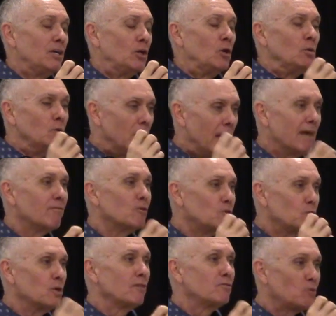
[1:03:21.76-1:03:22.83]
you never
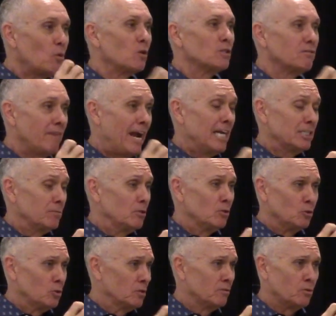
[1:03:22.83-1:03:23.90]
drift toward an angel,
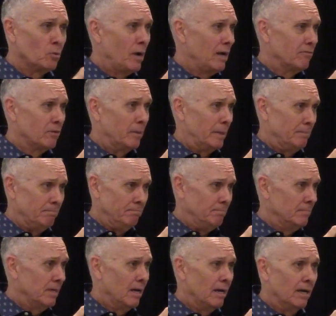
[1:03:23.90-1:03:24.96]
you drift away from it.
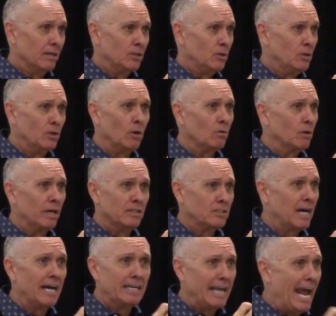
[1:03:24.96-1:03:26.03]
Mm-hmm. Uh, you don't, it's
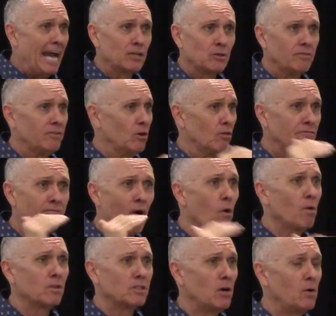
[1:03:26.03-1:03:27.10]
not natural. You don't
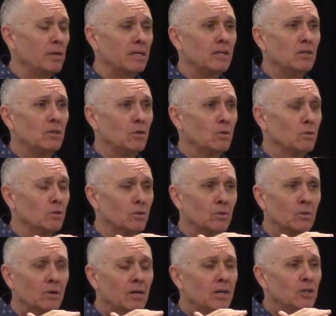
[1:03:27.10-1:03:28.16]
focus on it. You'll,
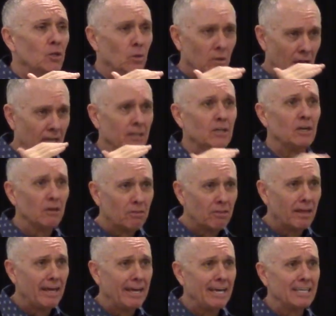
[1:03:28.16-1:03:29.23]
you'll do a lot of good
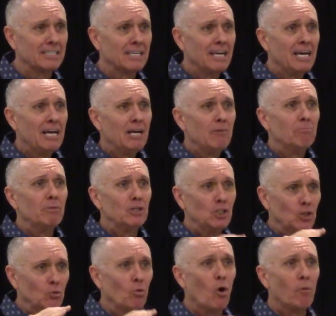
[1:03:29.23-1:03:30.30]
things, but
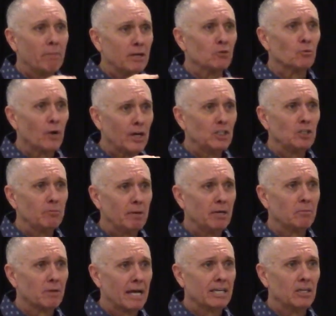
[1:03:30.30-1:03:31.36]
you won't be reaching
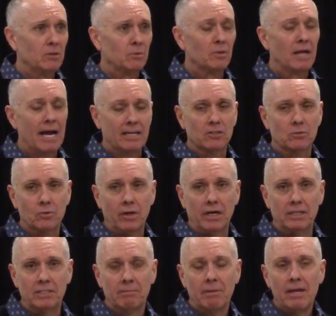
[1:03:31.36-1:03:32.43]
people like you would like to
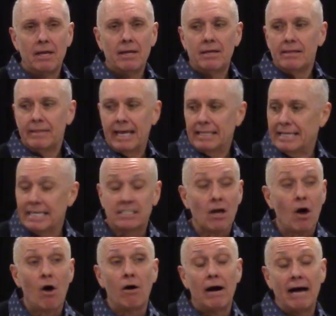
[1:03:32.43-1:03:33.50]
reach. That, that's
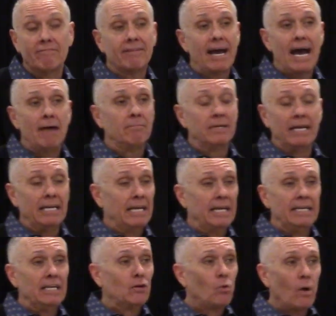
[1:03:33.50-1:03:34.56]
all I've got.
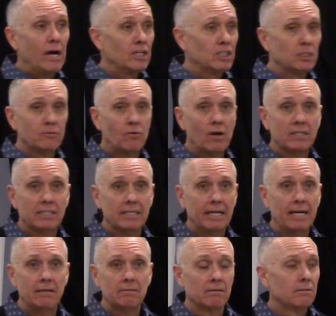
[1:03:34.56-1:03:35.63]
Any questions for us
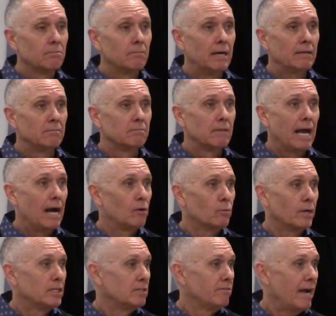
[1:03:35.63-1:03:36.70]
now about
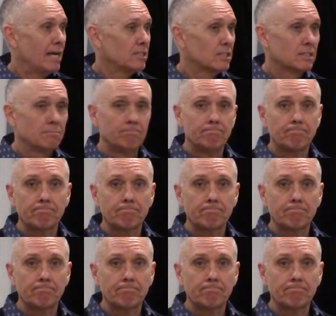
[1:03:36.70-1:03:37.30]
outreach, evangelism?